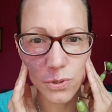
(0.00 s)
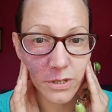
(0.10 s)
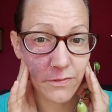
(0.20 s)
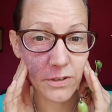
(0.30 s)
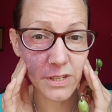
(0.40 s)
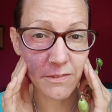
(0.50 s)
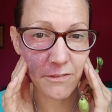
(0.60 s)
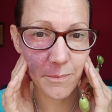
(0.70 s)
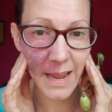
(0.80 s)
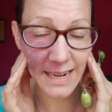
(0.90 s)
So if you suffer
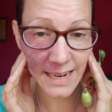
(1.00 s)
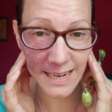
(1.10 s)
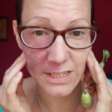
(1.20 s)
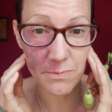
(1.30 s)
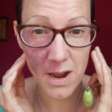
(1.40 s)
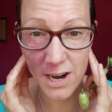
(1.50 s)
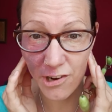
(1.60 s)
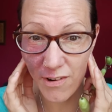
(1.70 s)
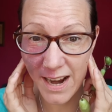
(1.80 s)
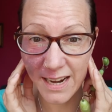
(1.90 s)
from headaches,
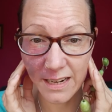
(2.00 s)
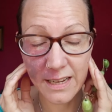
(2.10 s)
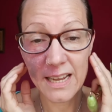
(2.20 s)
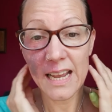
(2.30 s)
migraine,